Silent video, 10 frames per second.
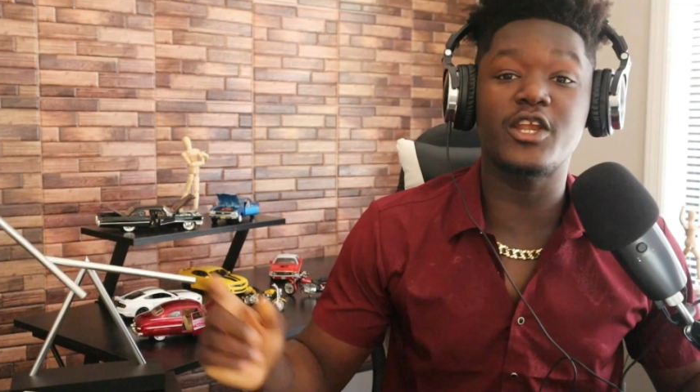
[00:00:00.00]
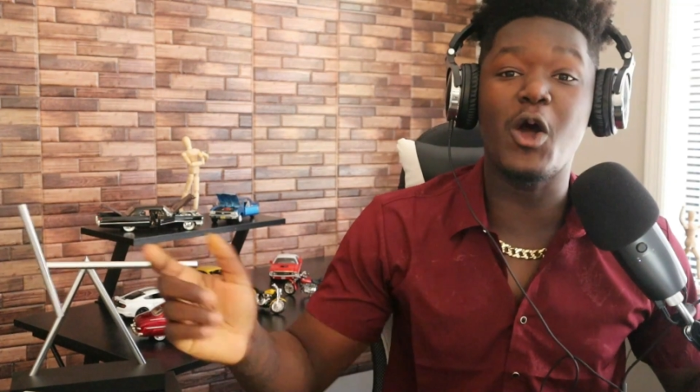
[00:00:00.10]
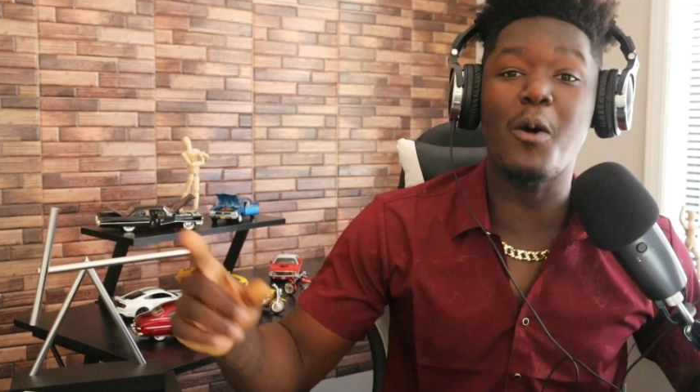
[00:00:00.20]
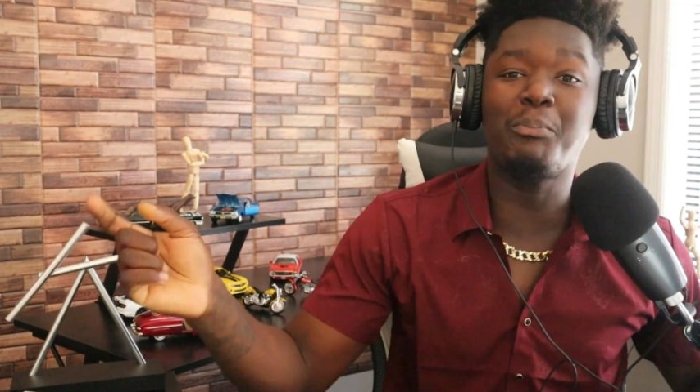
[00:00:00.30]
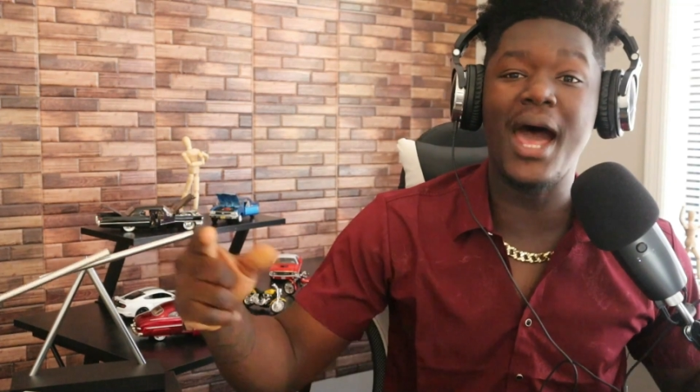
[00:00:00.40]

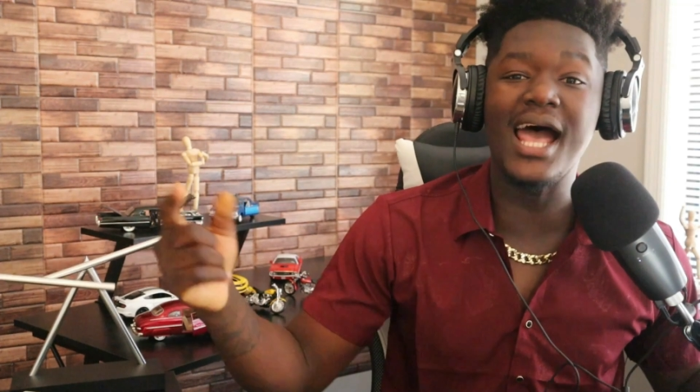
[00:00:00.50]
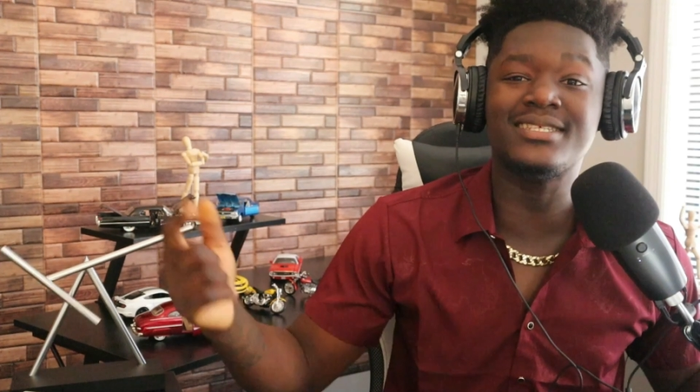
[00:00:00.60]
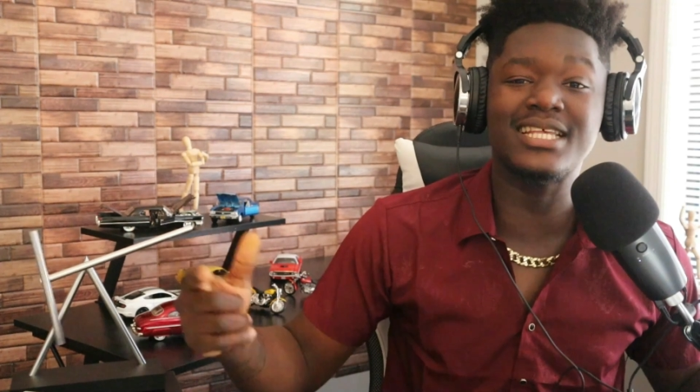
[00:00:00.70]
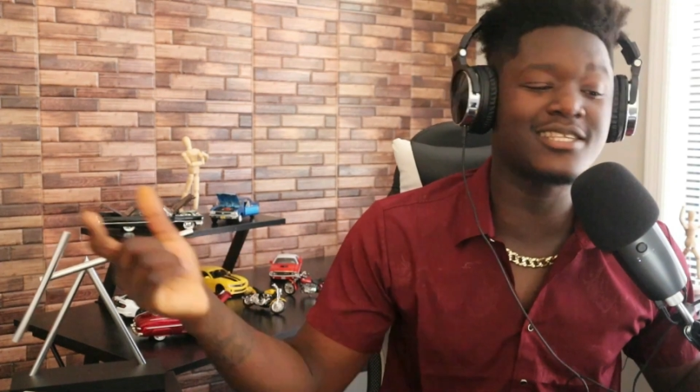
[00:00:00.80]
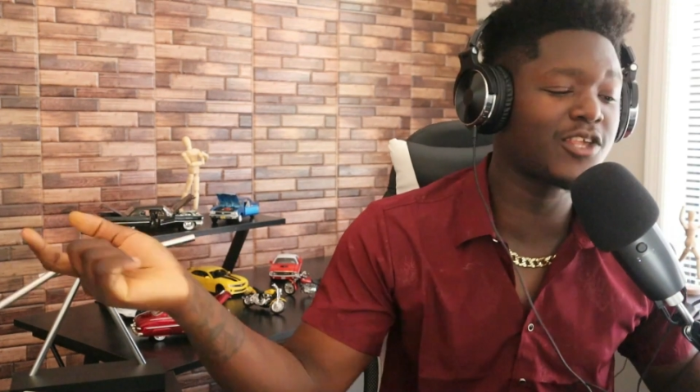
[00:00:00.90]
No
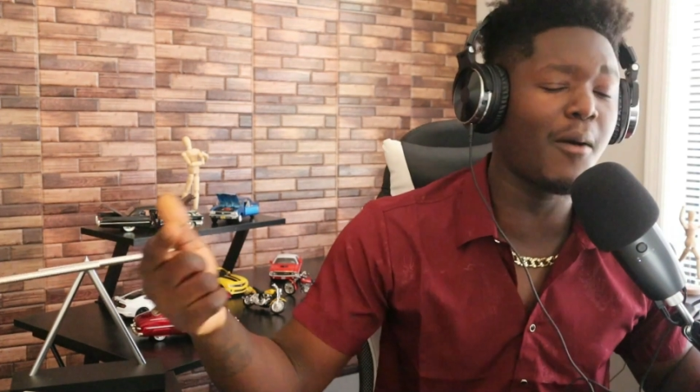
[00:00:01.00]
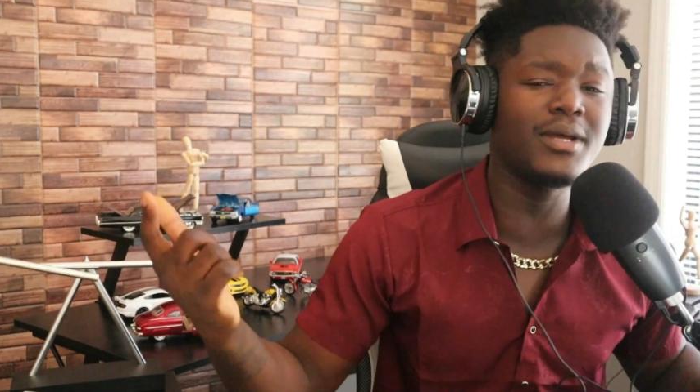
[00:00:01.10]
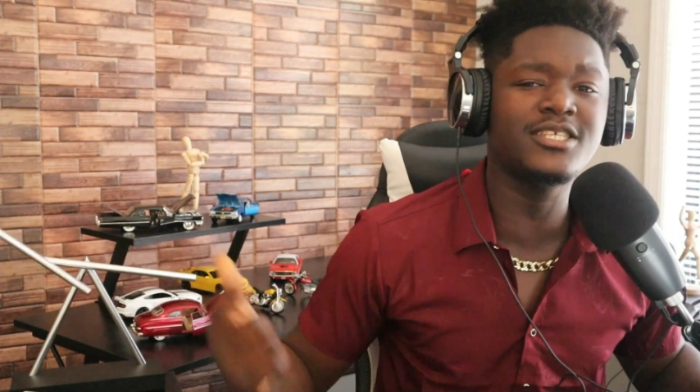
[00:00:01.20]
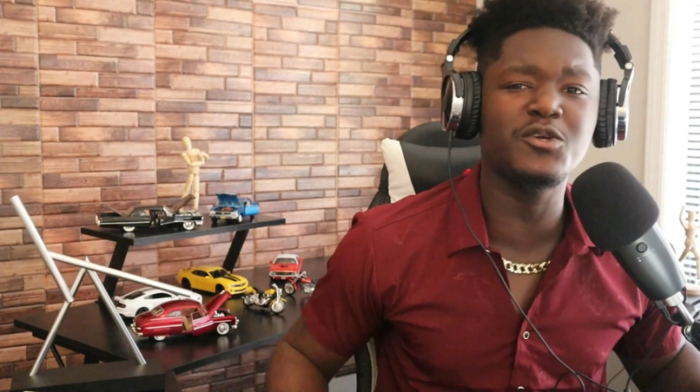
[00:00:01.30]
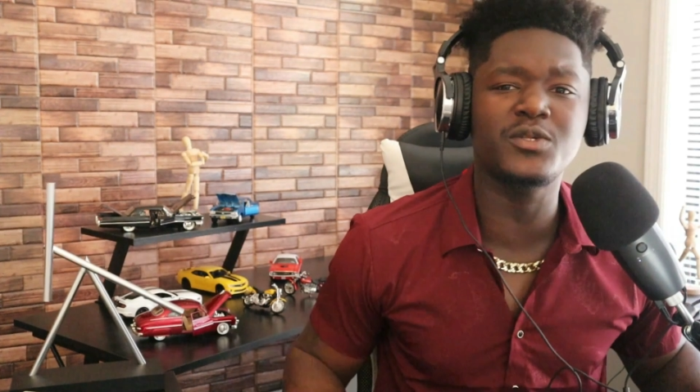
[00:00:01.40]
pastor is
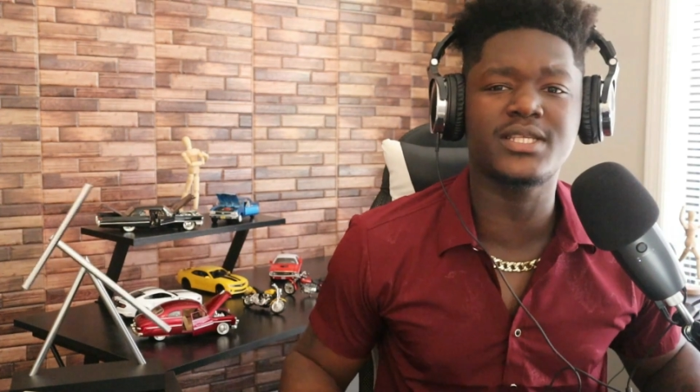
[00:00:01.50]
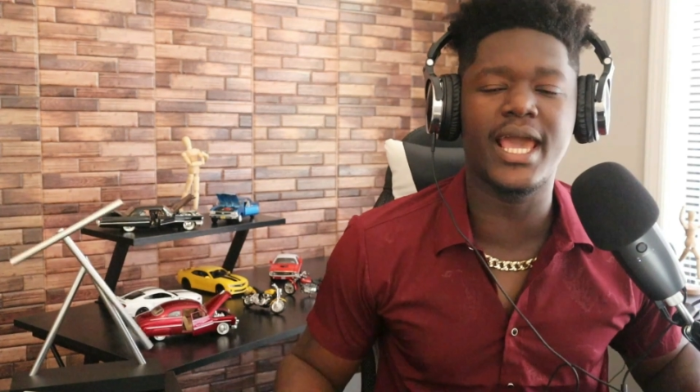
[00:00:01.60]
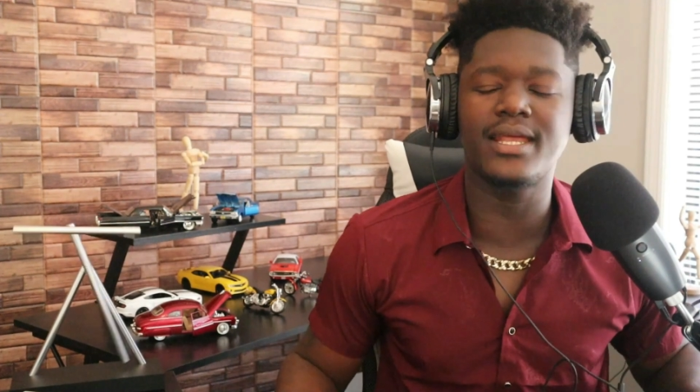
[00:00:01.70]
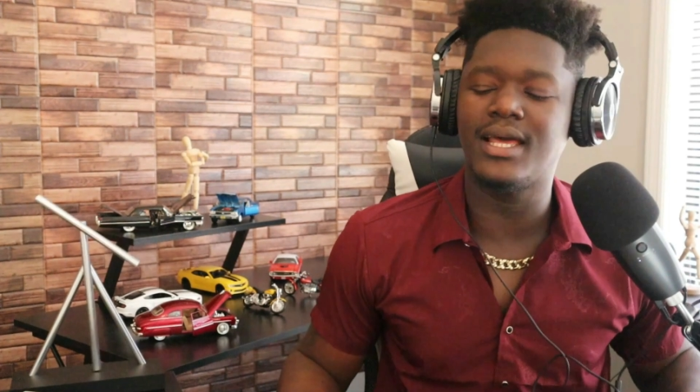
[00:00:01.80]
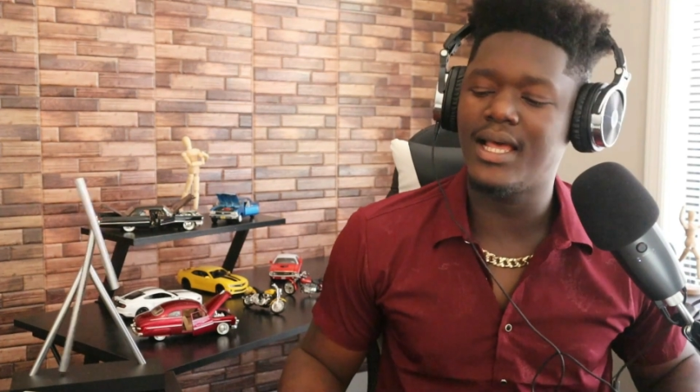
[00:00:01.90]
coming to you
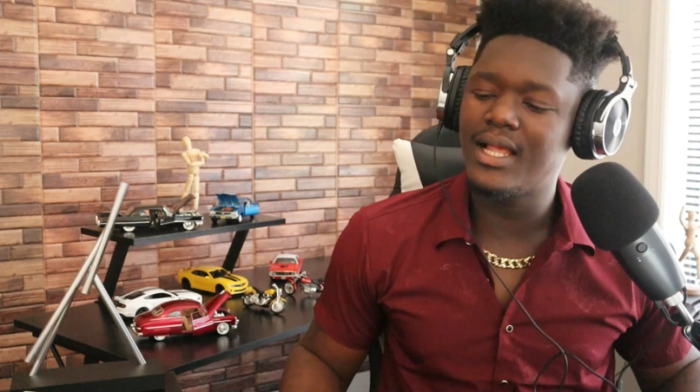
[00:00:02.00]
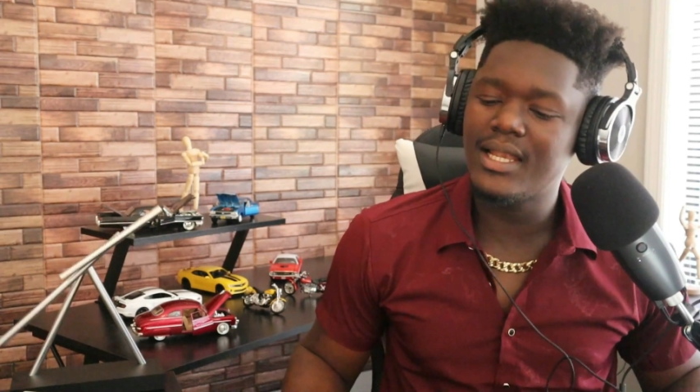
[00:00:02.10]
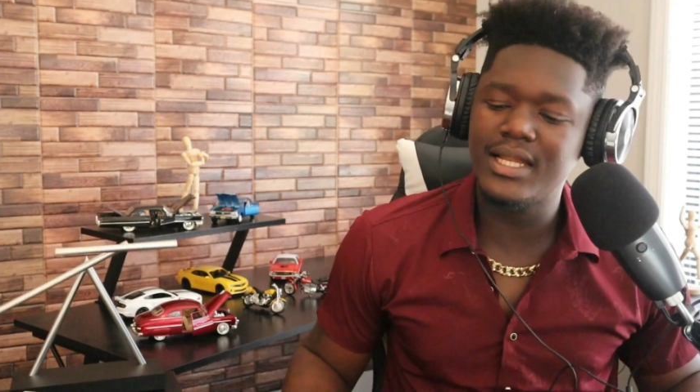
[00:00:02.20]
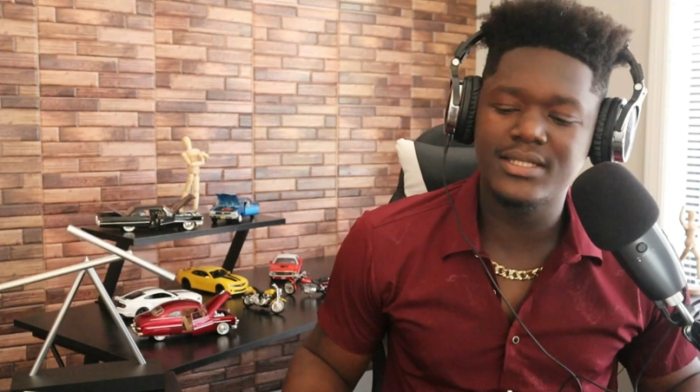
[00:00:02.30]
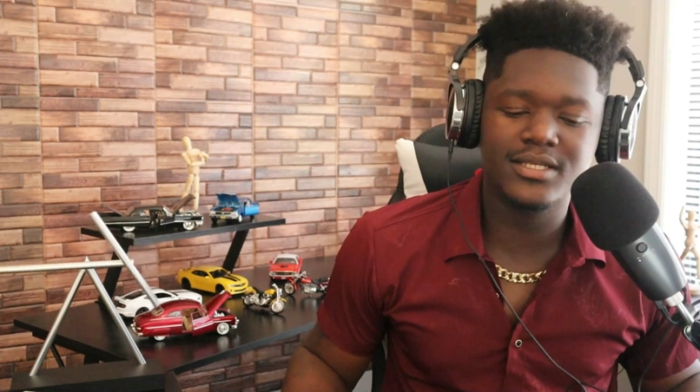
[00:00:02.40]
saying,
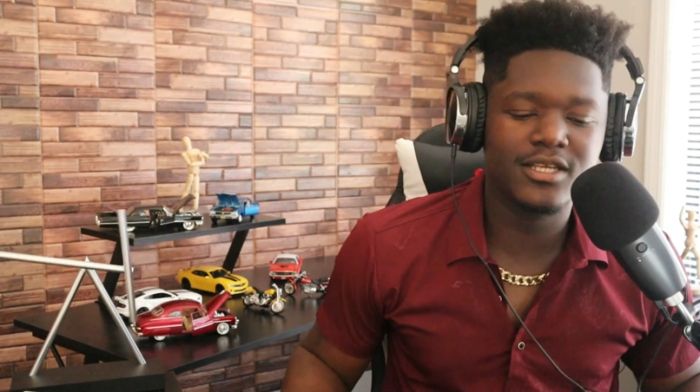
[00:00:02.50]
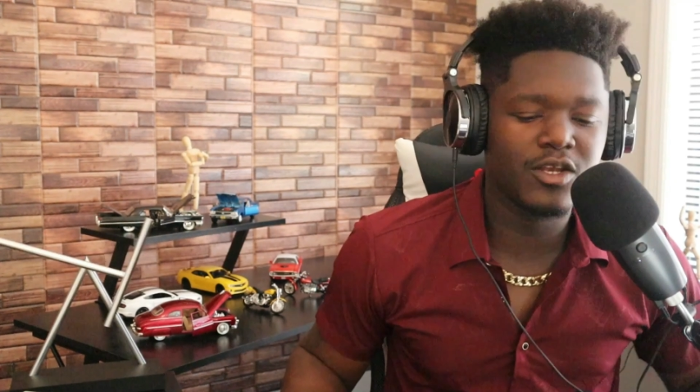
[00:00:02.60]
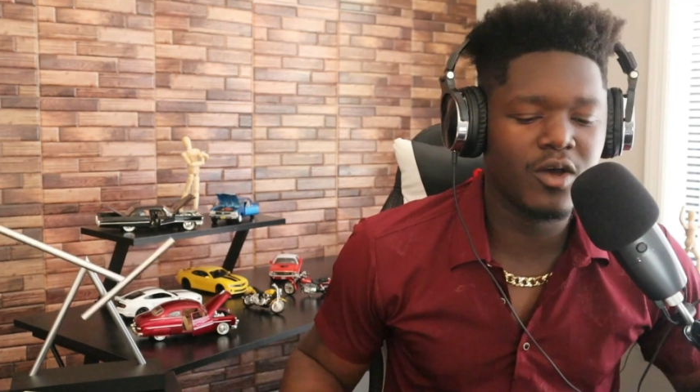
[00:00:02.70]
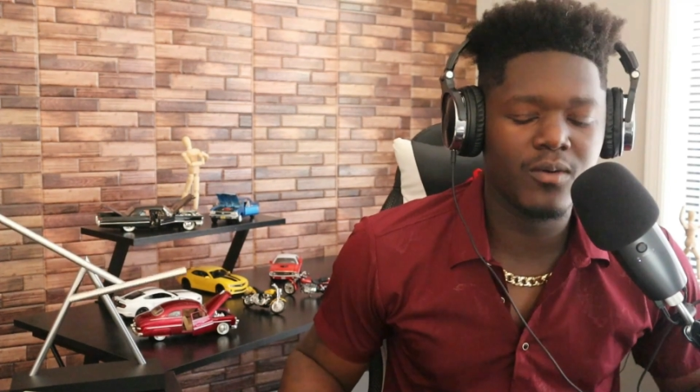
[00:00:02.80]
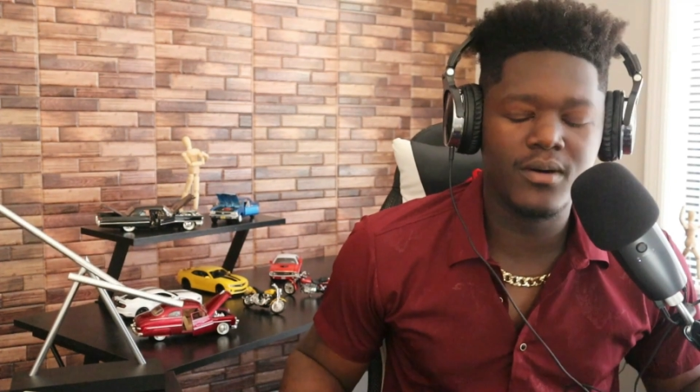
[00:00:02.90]
listen, you
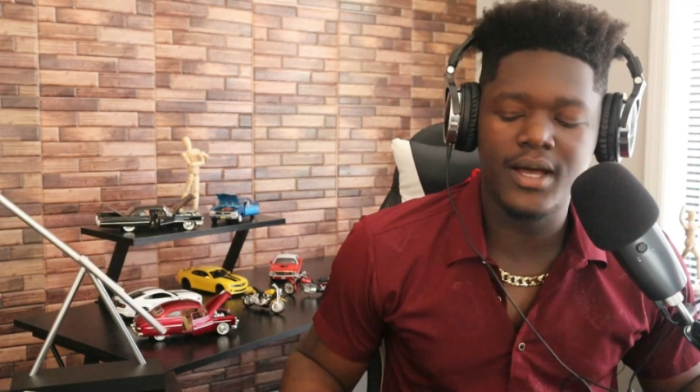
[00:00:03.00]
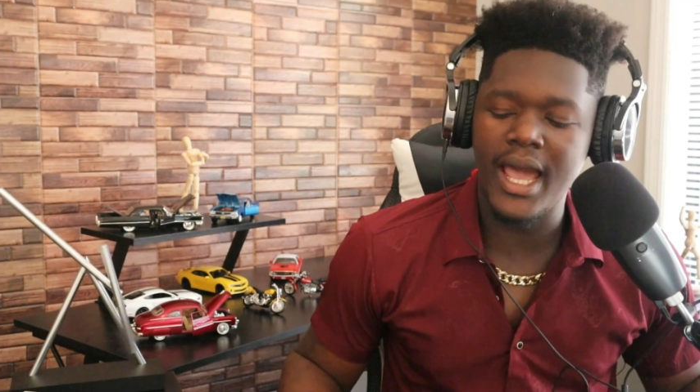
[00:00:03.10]
know what?